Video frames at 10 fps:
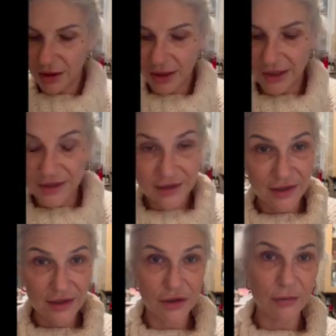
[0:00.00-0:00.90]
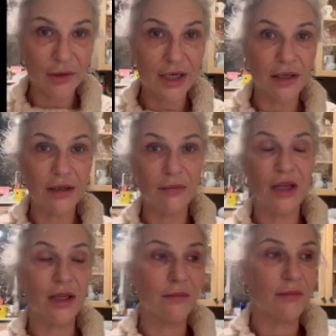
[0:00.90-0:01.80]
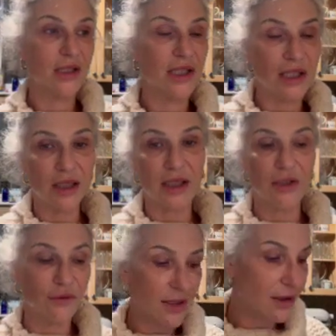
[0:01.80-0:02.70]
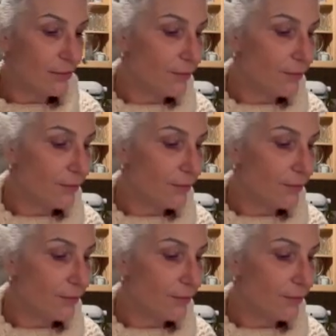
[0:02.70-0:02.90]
I'd still buy them and dehydrate them.